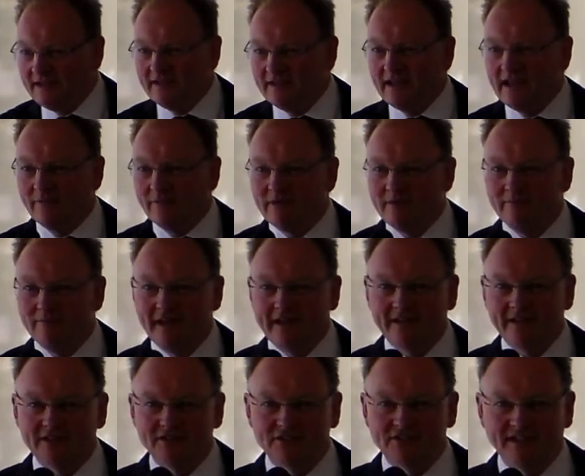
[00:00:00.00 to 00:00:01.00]
And how we
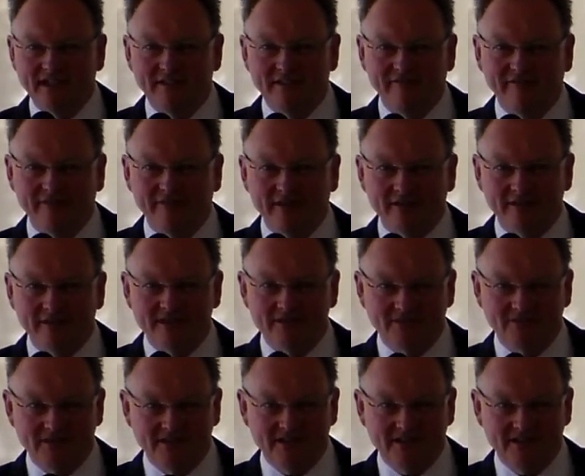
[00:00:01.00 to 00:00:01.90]
manage that fit and its